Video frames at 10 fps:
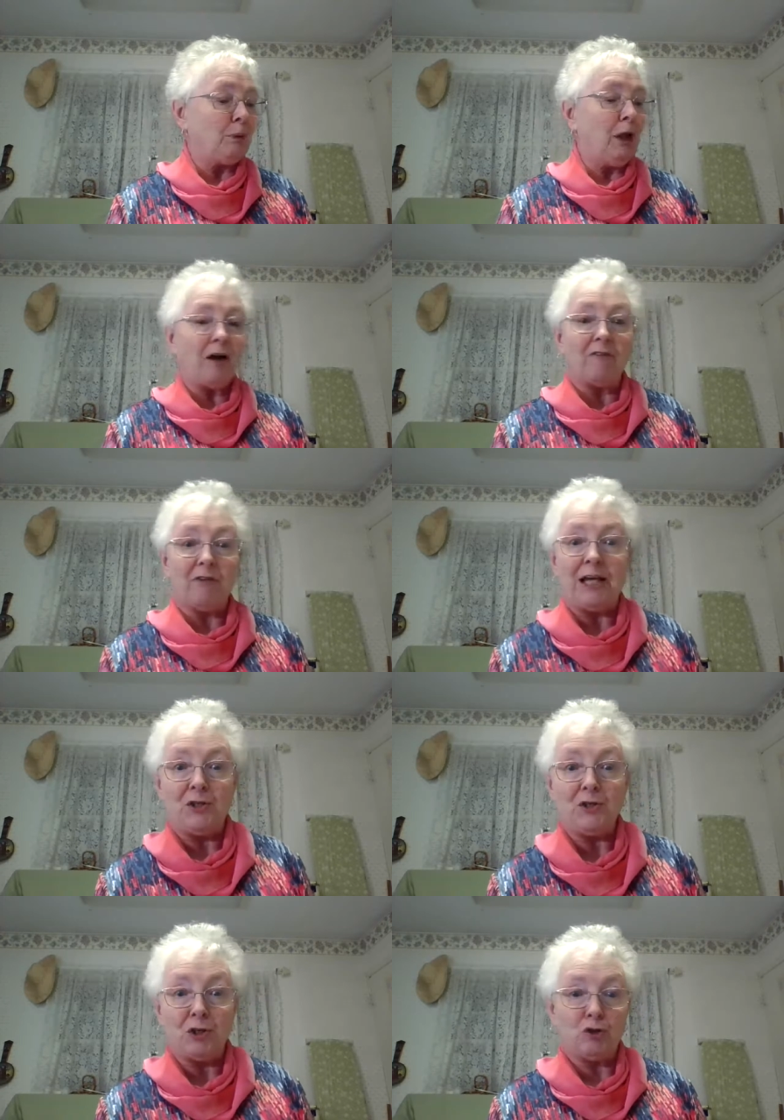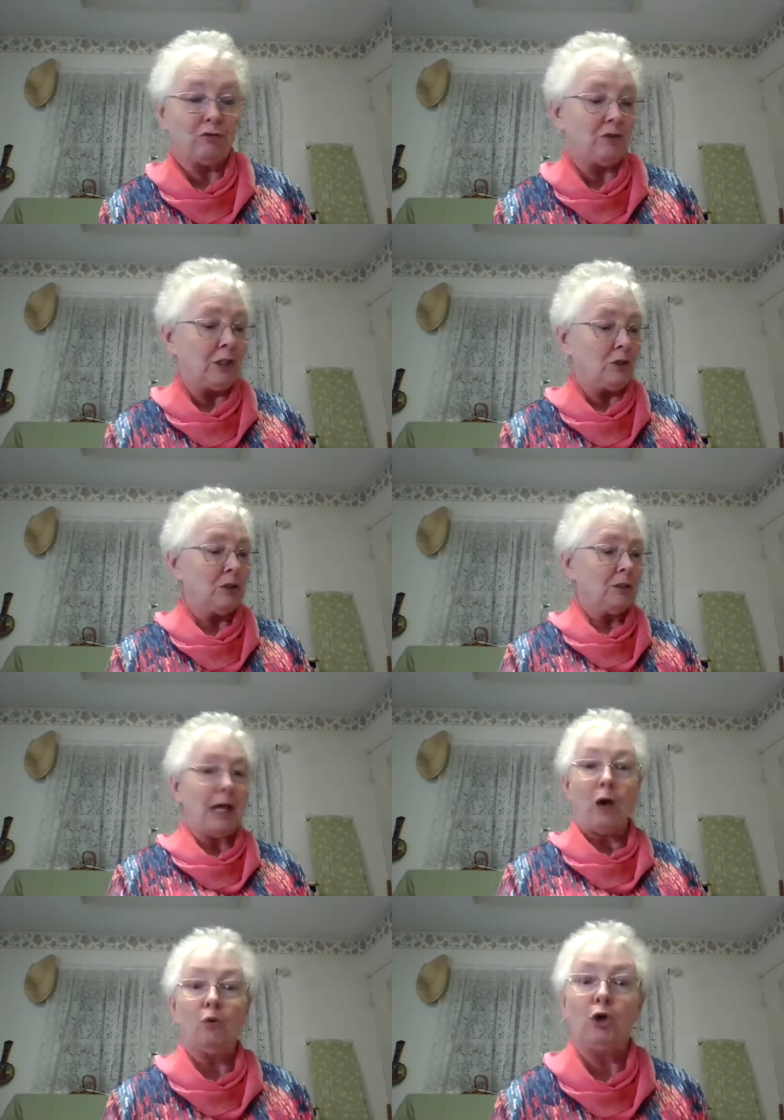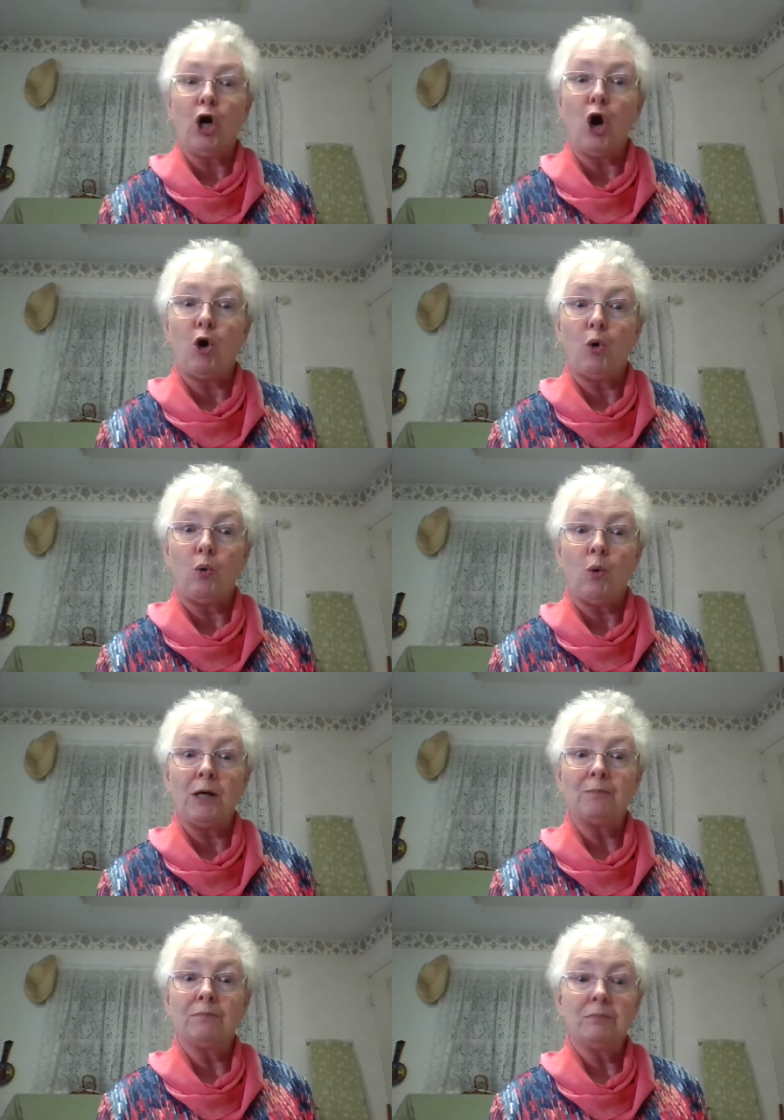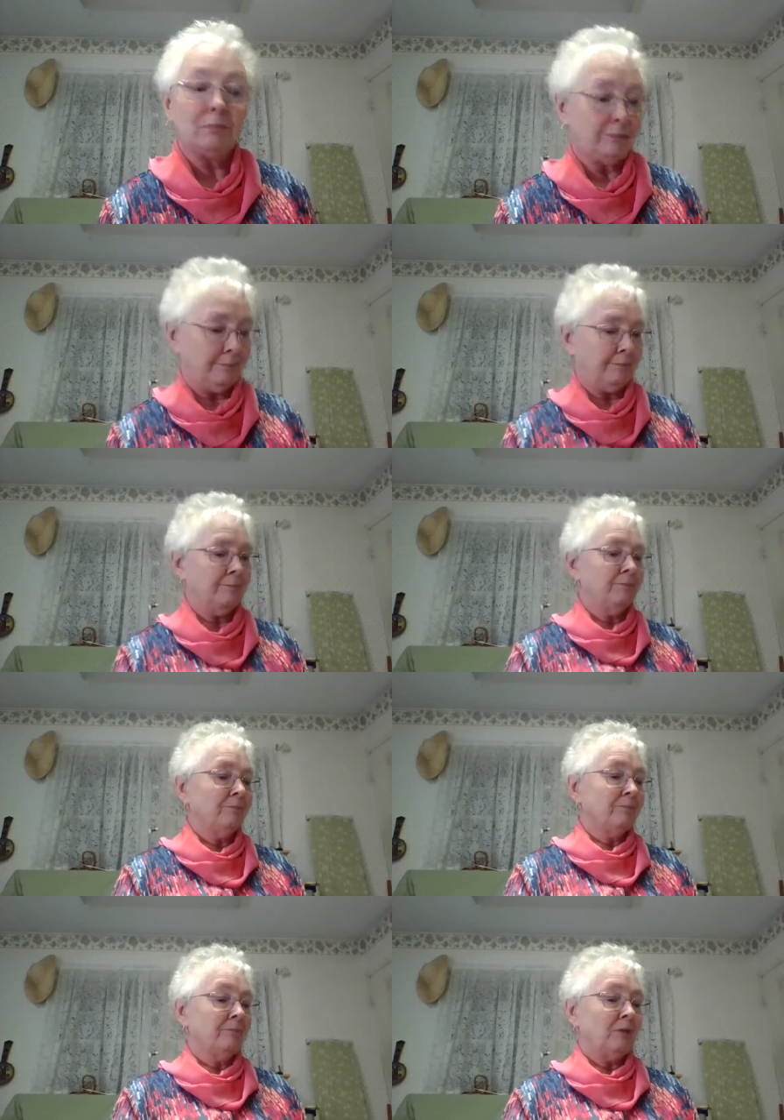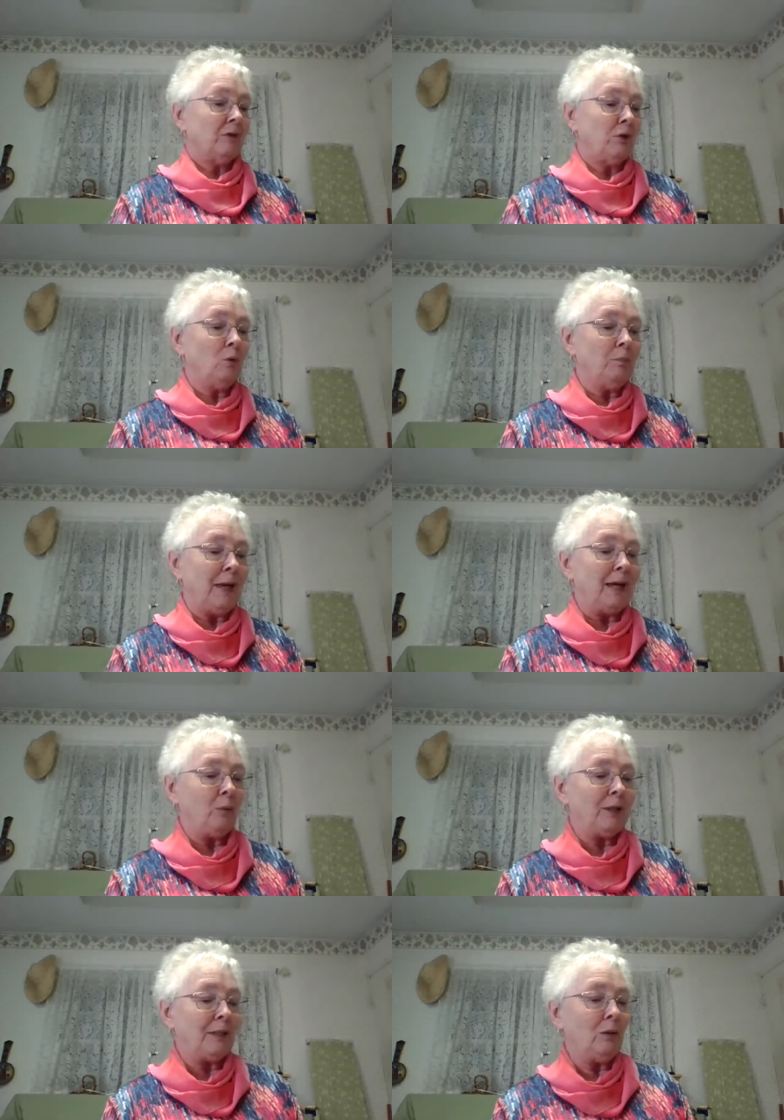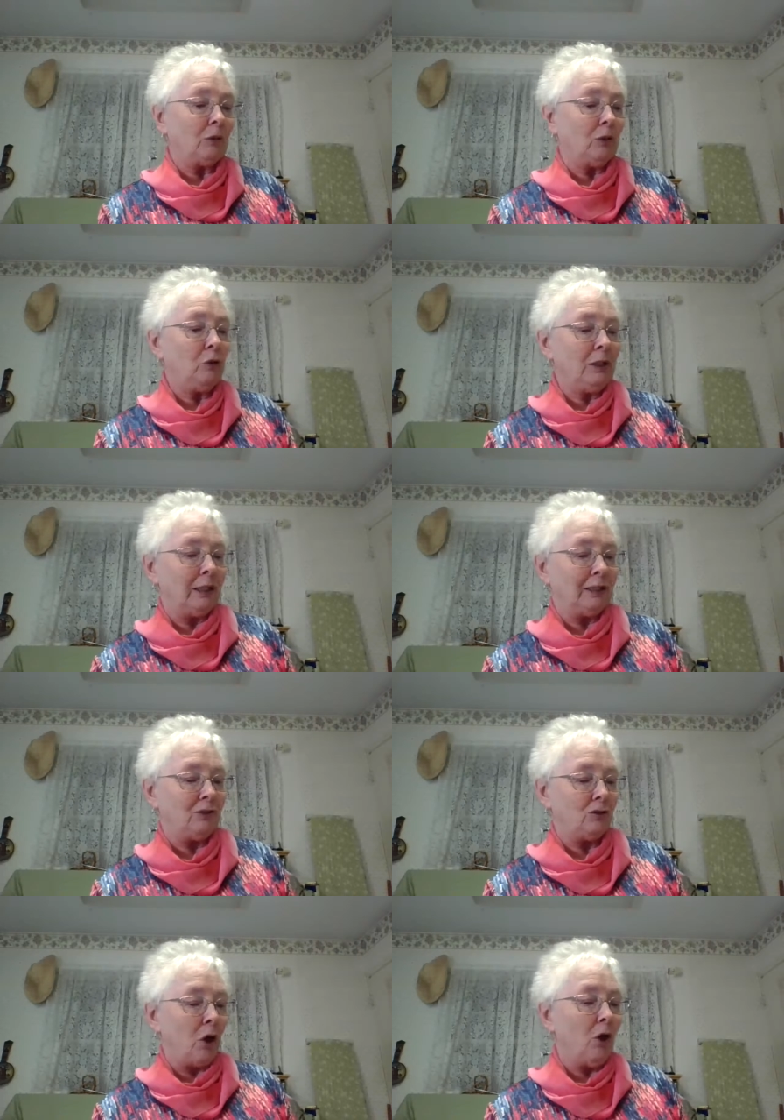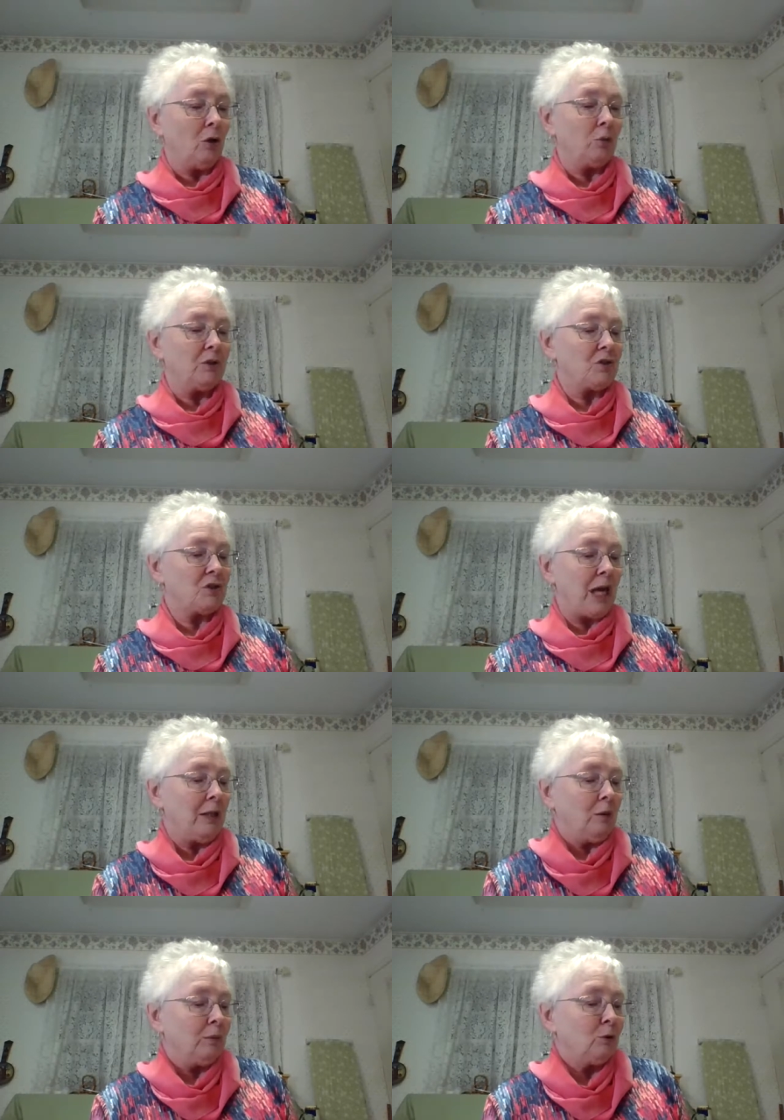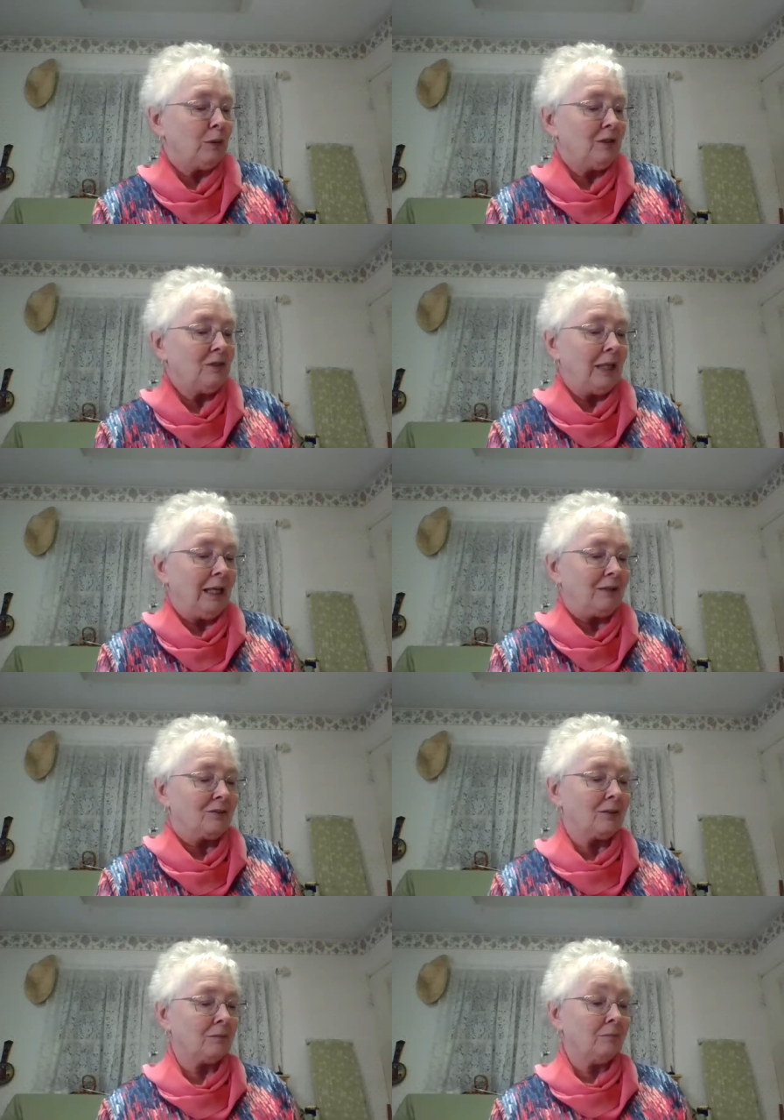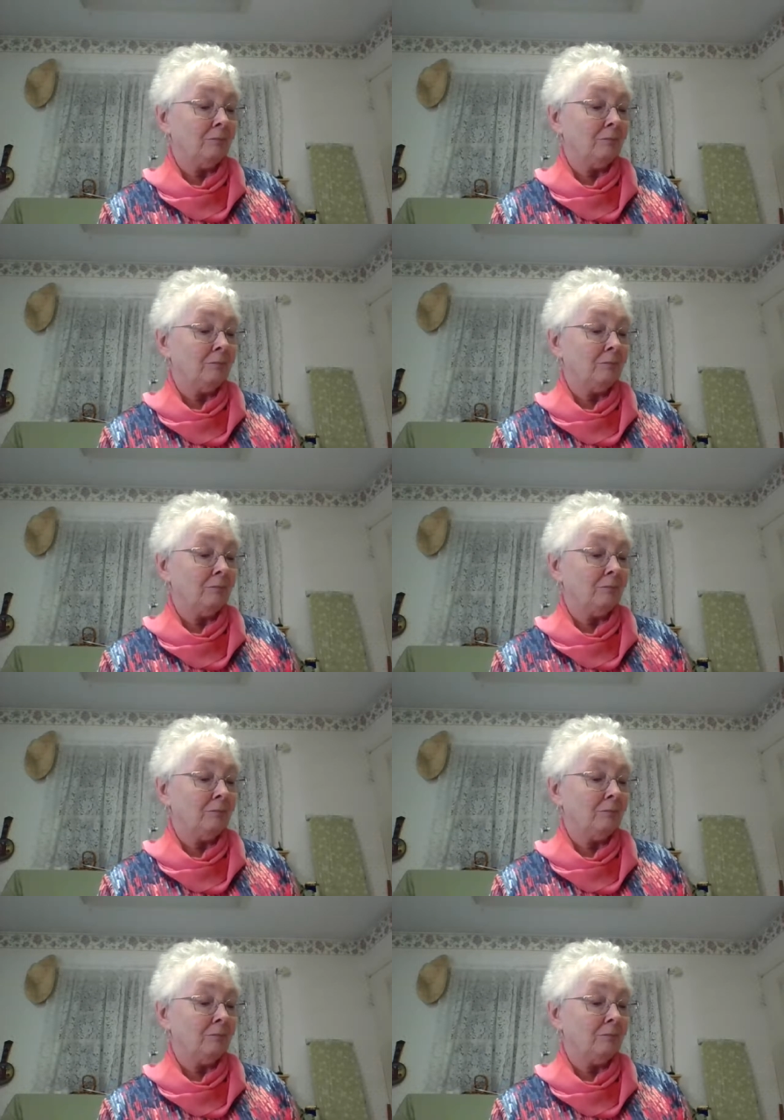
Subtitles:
block of ice at your feet. Now go!" The old man went out, looking like a dog with his tail between his legs.